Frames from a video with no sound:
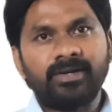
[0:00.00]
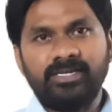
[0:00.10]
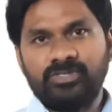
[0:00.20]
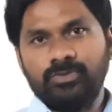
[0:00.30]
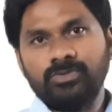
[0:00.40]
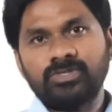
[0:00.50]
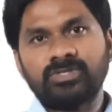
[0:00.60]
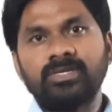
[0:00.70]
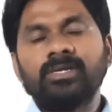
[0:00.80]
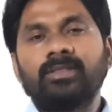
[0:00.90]

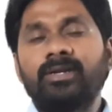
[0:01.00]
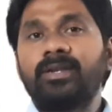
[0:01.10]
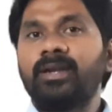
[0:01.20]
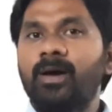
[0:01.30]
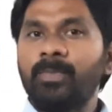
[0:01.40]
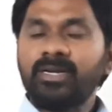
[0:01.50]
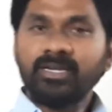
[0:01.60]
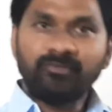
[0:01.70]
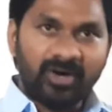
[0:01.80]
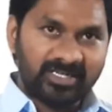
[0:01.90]
ratios, the
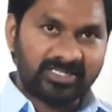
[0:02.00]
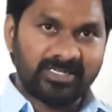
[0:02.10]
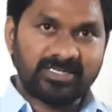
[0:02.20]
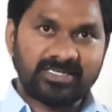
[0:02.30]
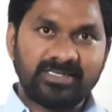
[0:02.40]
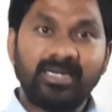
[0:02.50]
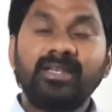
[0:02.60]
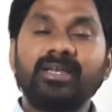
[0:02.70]
trigonometric functions. The